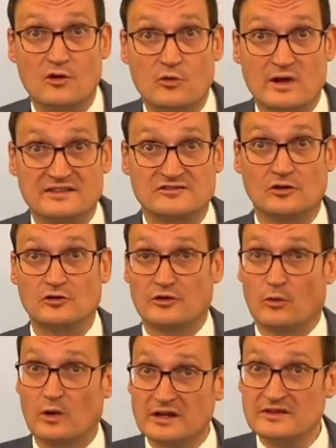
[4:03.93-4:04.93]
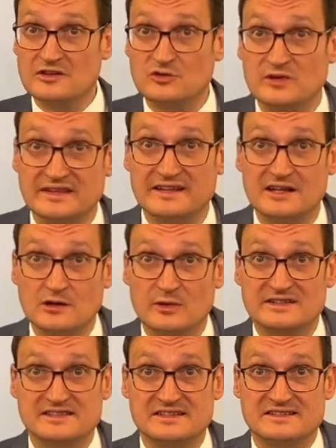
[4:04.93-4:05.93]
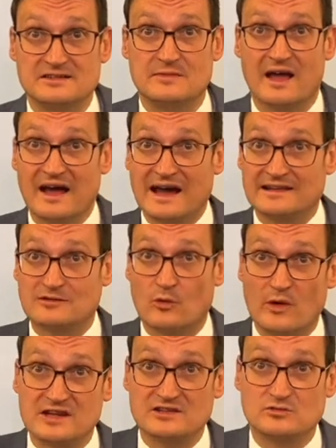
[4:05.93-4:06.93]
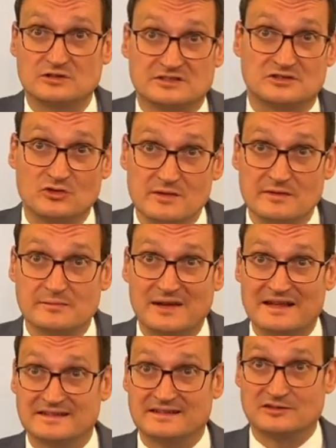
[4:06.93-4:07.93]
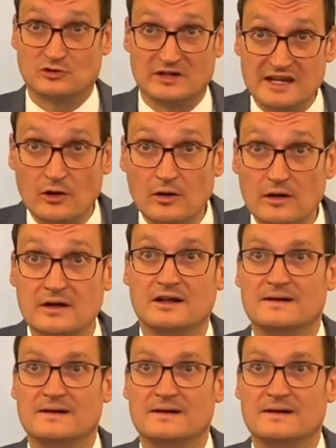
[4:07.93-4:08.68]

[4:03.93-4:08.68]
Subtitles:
we installed a 120 kilowatt system at the wastewater treatment plant in Torino